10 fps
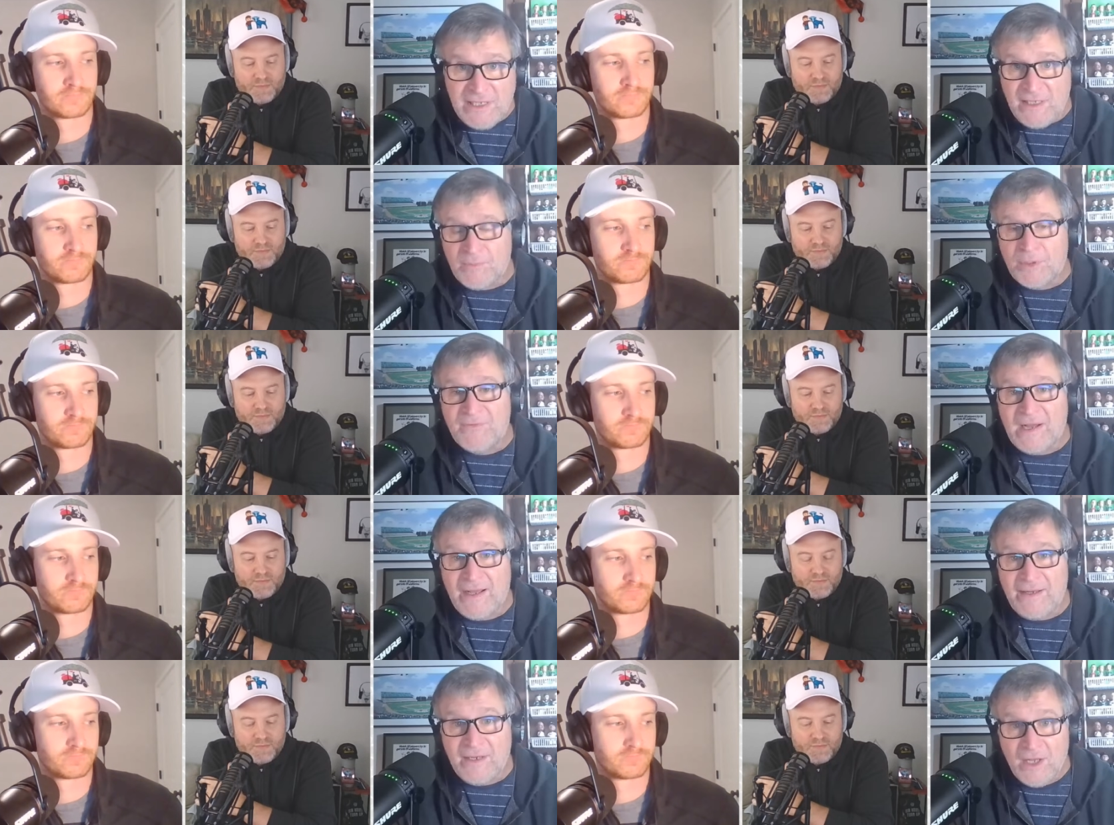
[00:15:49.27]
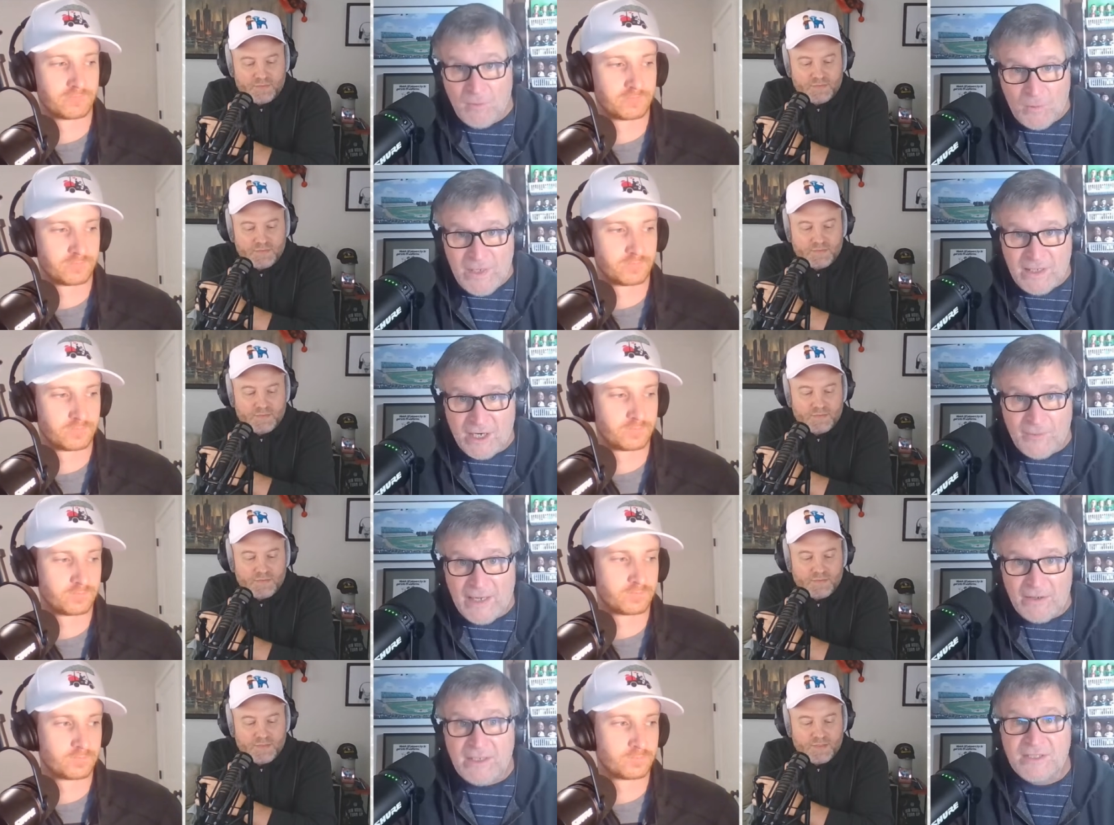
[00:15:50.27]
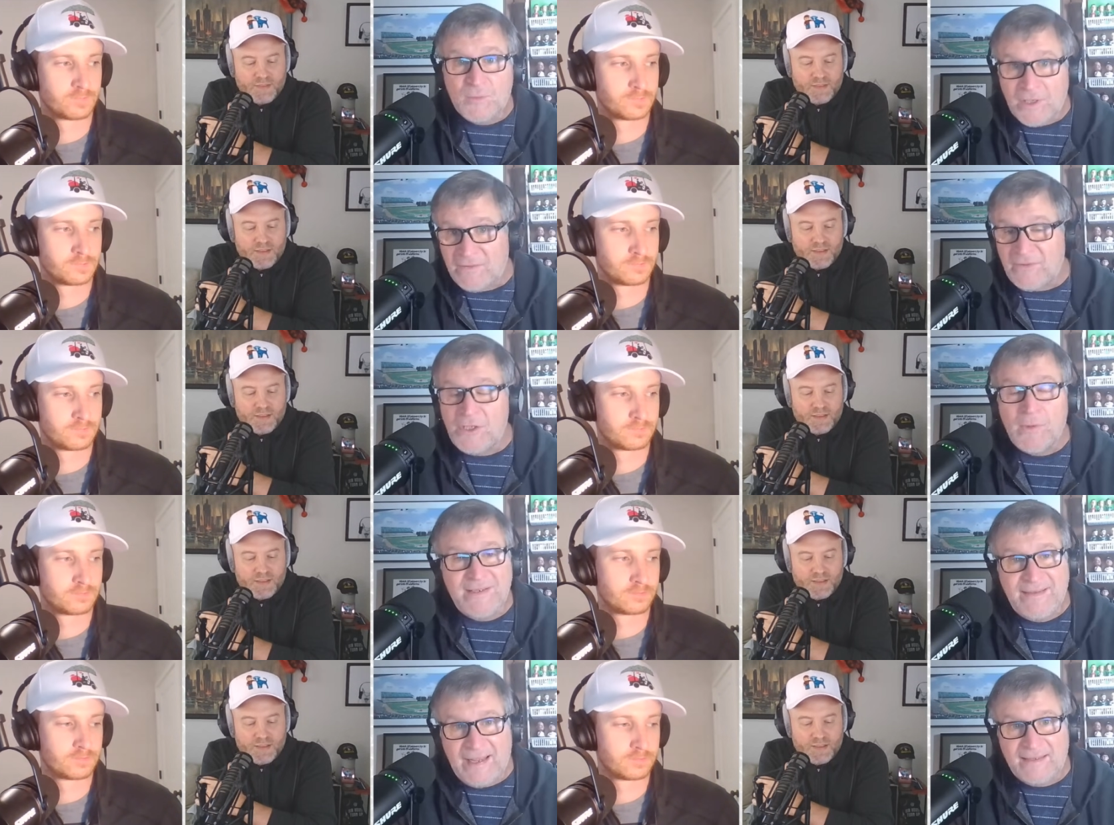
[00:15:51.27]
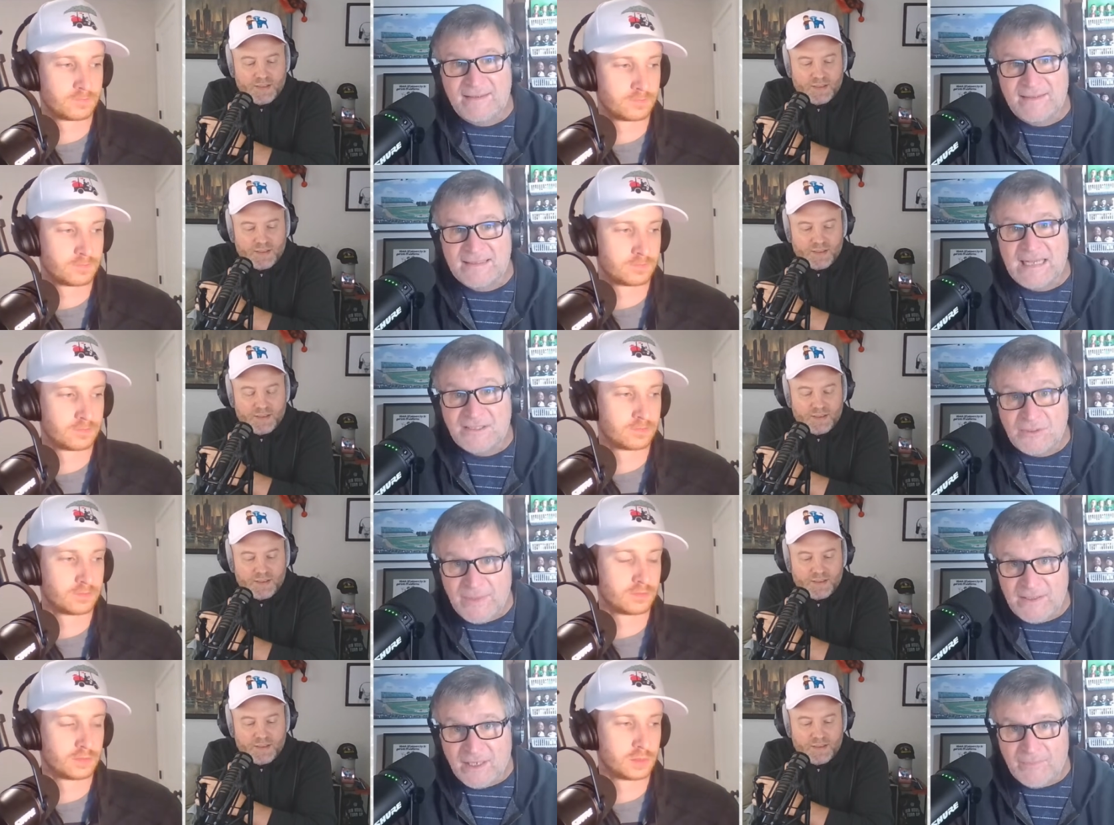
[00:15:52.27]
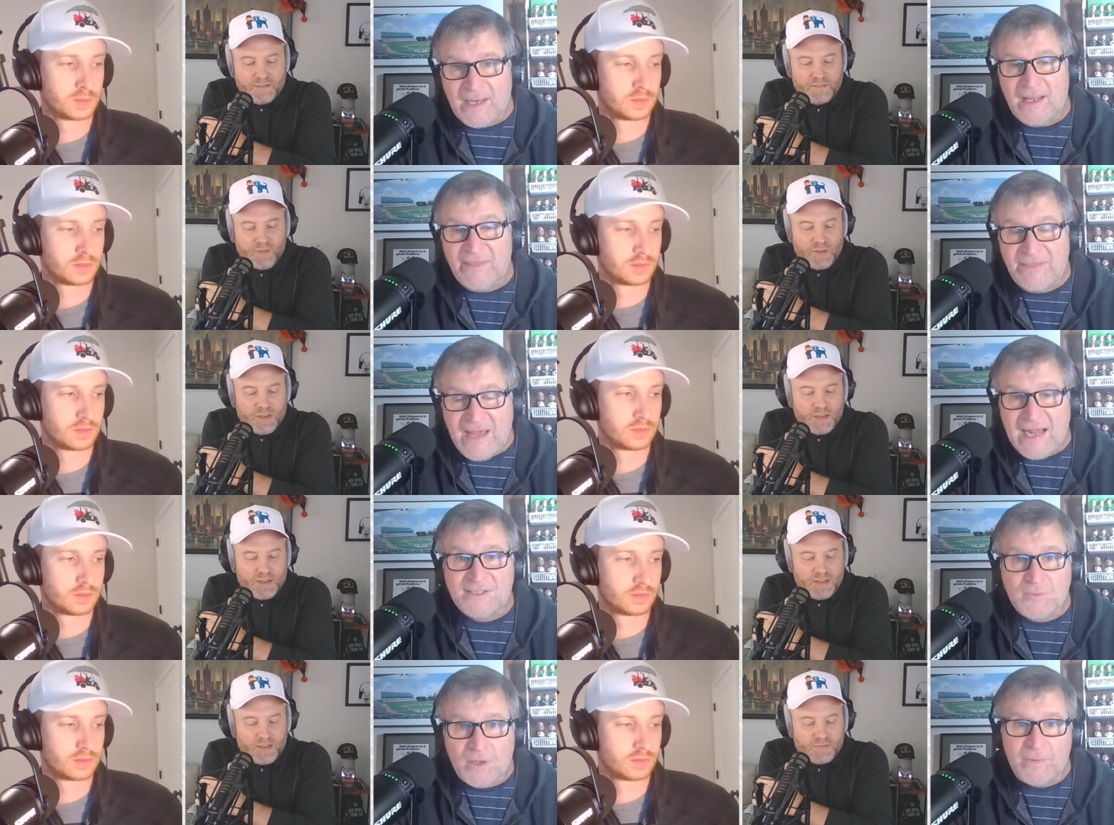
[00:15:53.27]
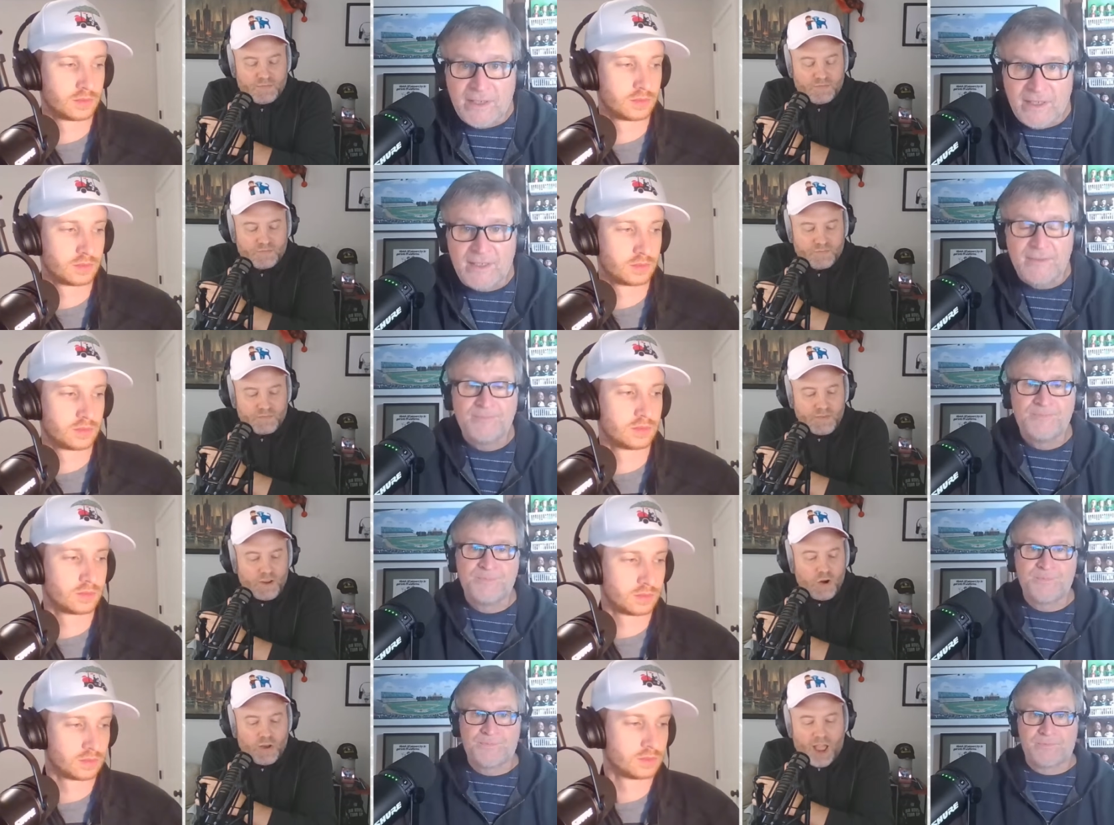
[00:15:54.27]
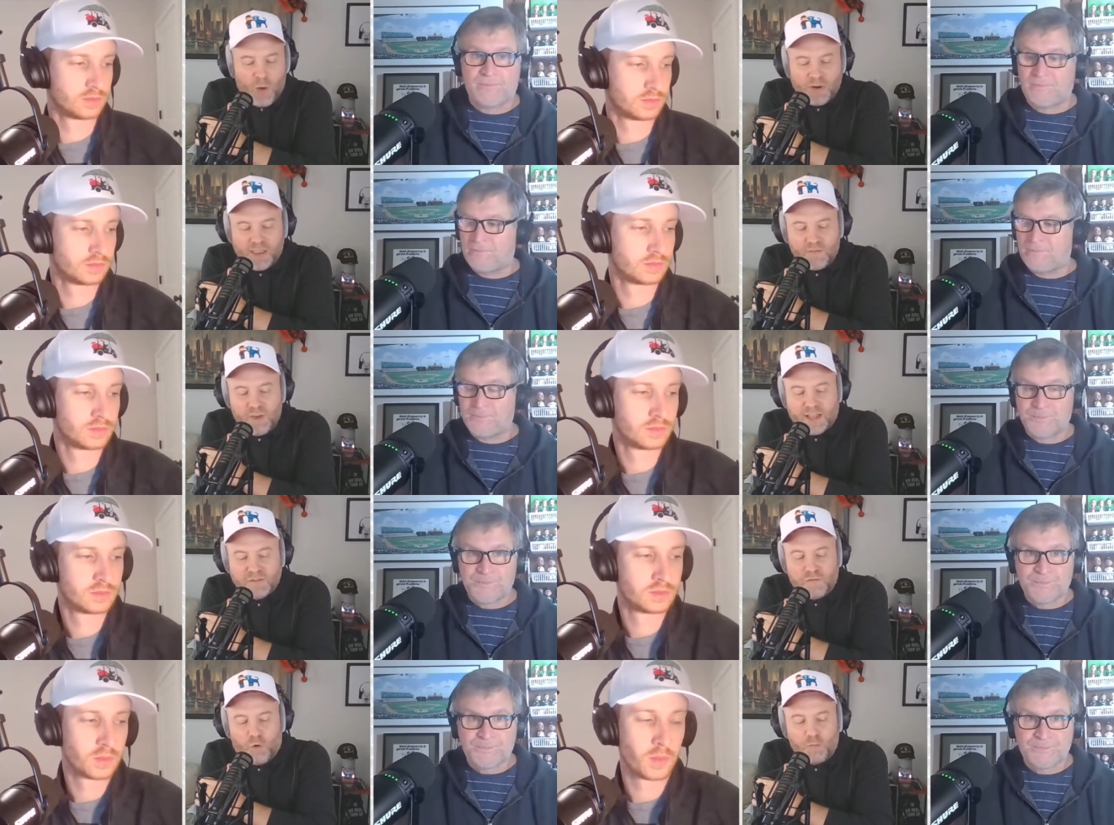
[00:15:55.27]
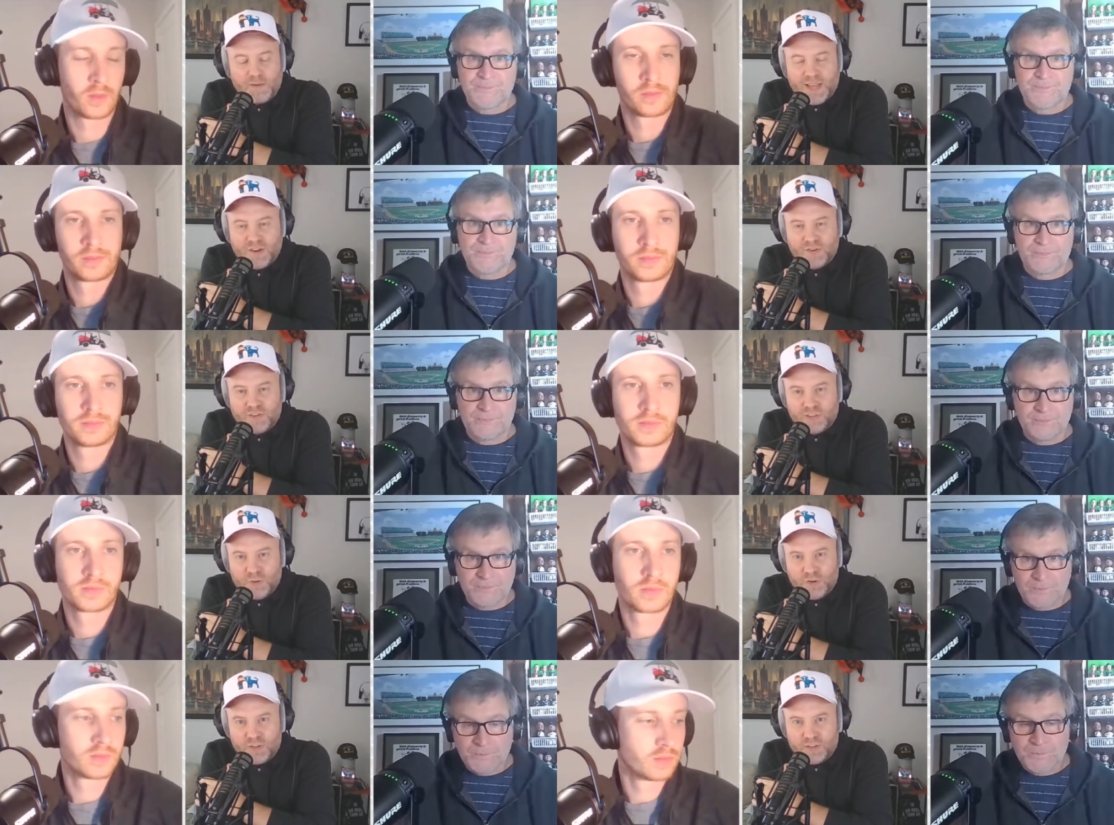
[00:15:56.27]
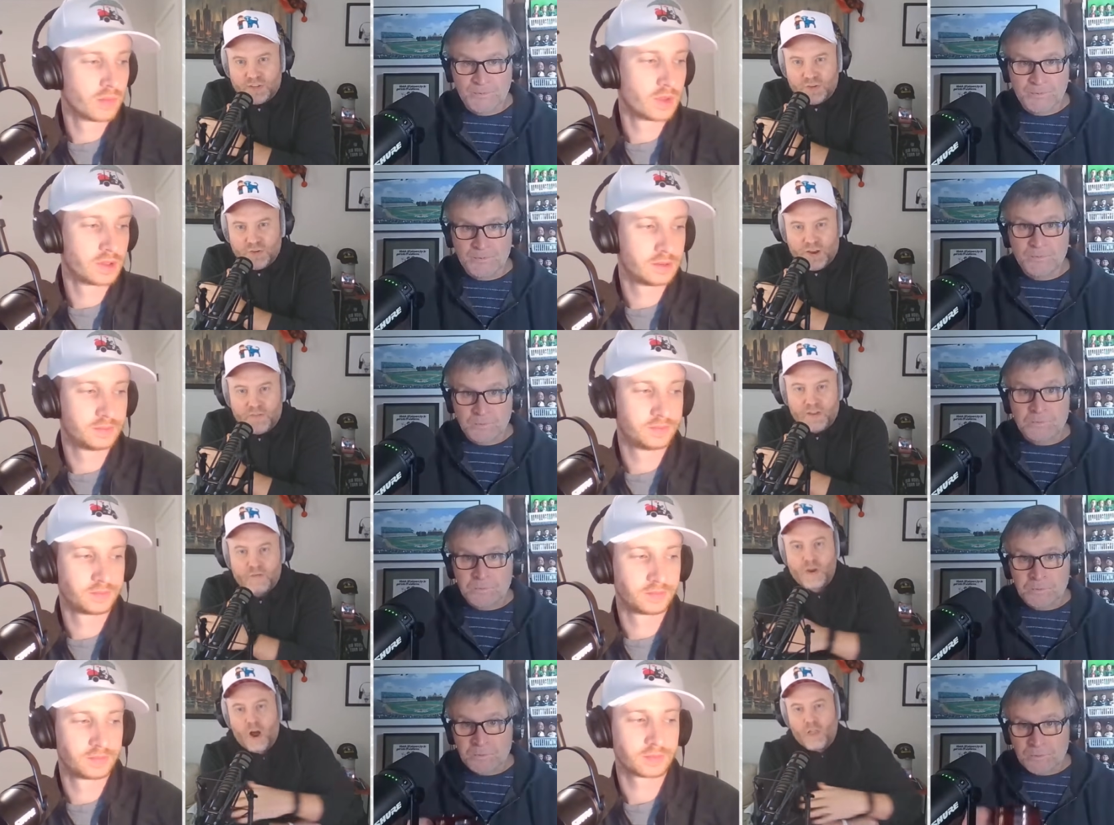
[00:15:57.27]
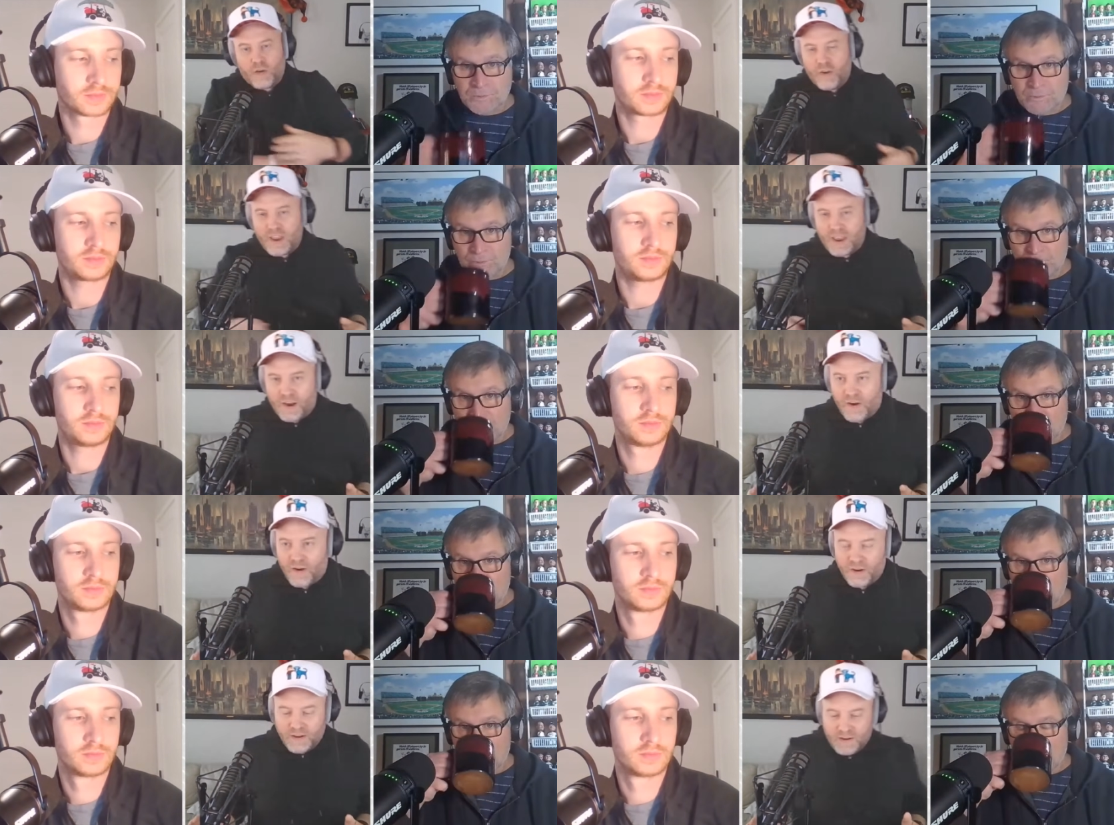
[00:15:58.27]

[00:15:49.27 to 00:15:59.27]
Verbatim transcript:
Speaker 1: leak and provide. What we care about is we're giving you a date that this has to be done by, and that's what we need.
Speaker 2: Okay, I want to give you guys four potential solutions to, if, if we all agree here